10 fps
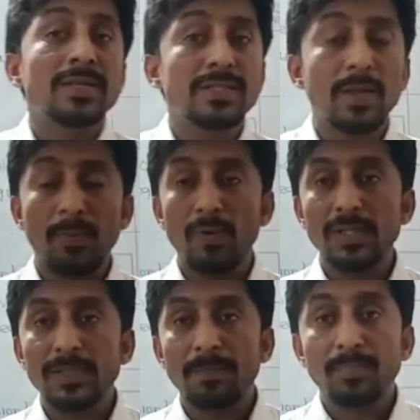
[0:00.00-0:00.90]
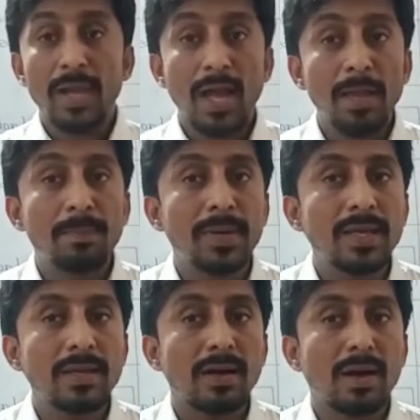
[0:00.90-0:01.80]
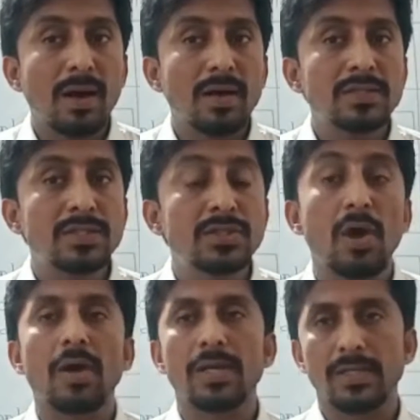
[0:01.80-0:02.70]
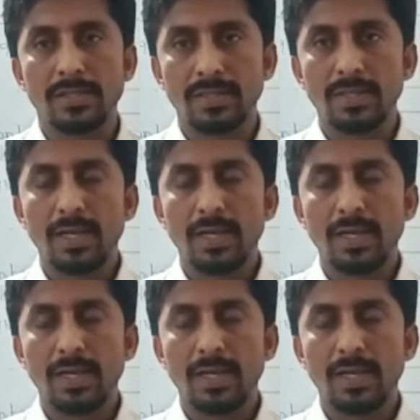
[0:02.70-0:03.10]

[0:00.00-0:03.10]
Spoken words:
Suppose I bring a chocolate.